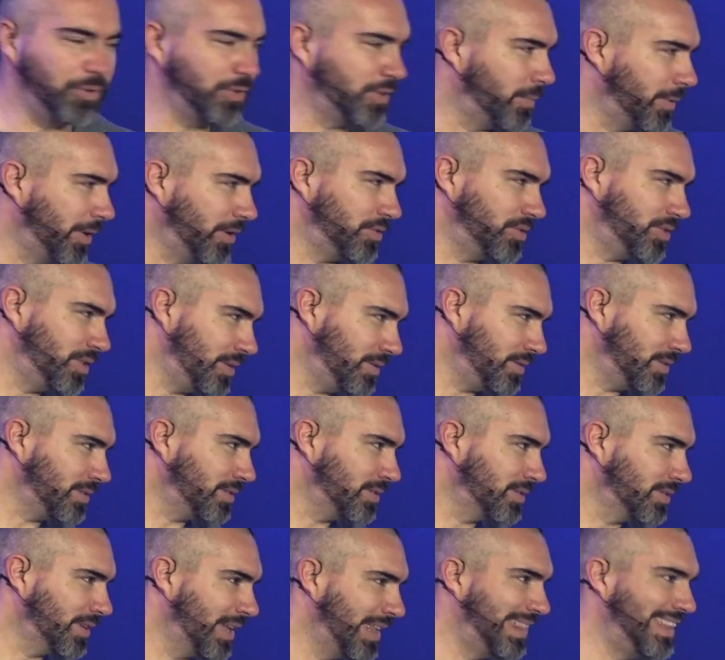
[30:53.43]
is about
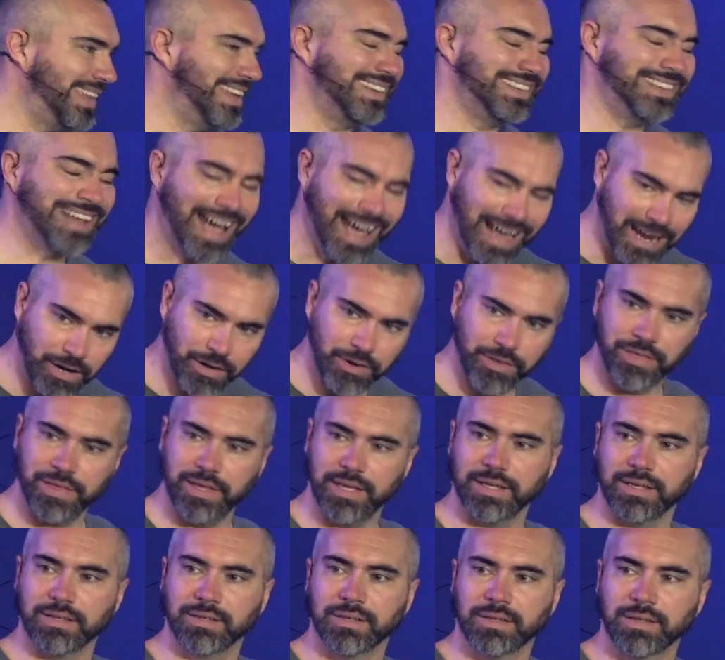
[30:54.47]
Jesus, the entire
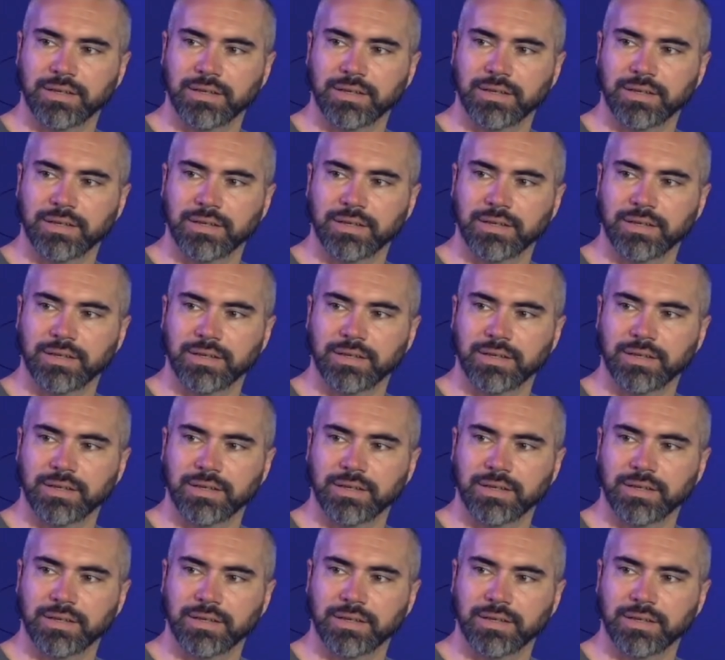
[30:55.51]
thing.